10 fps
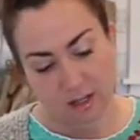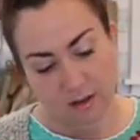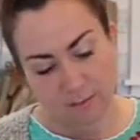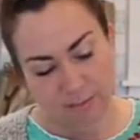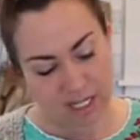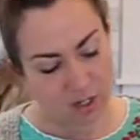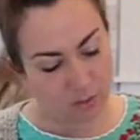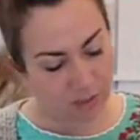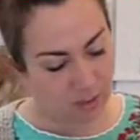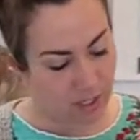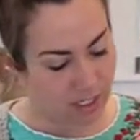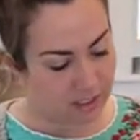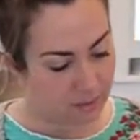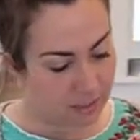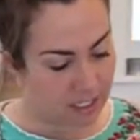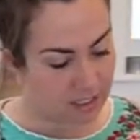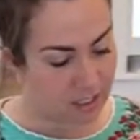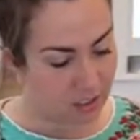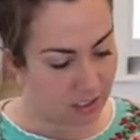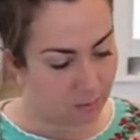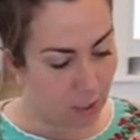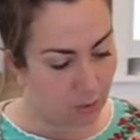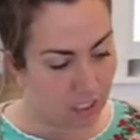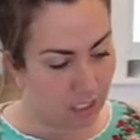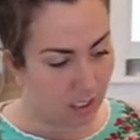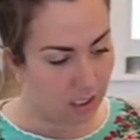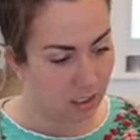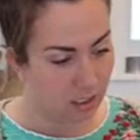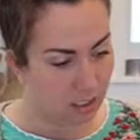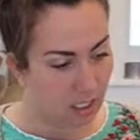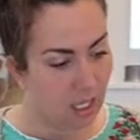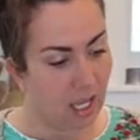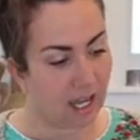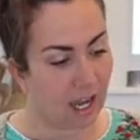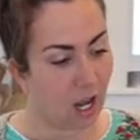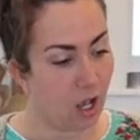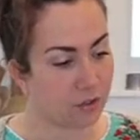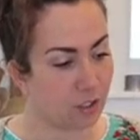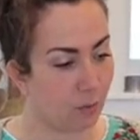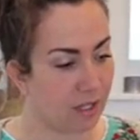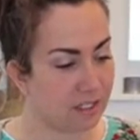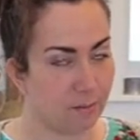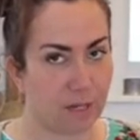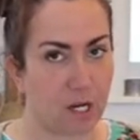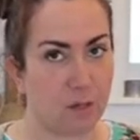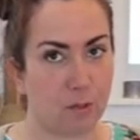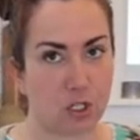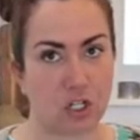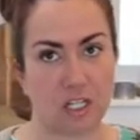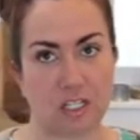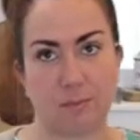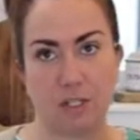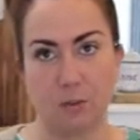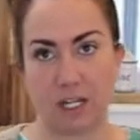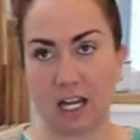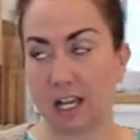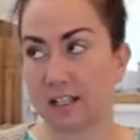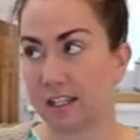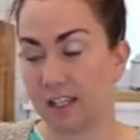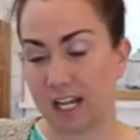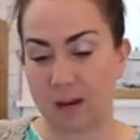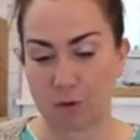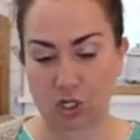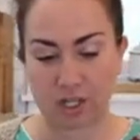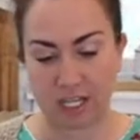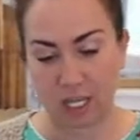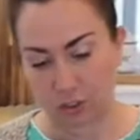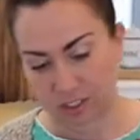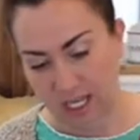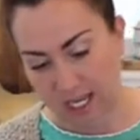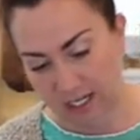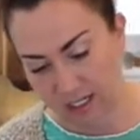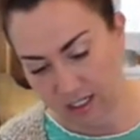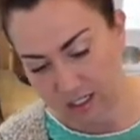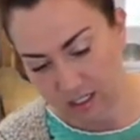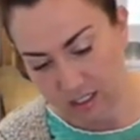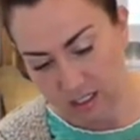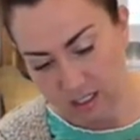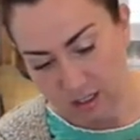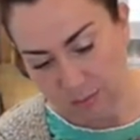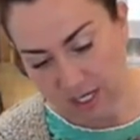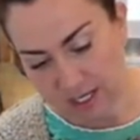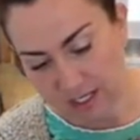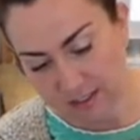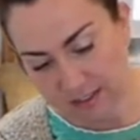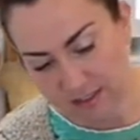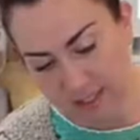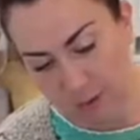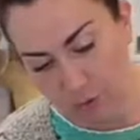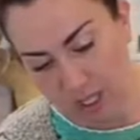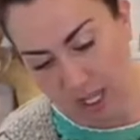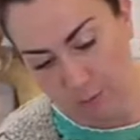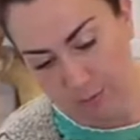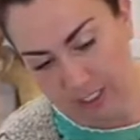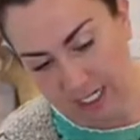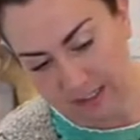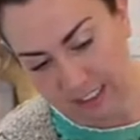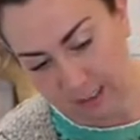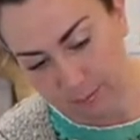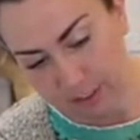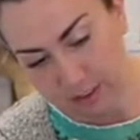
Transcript: but I don't really want something necessarily pokey. And I also want some berry bushes between us and the neighbors on the other side because they will help eat them.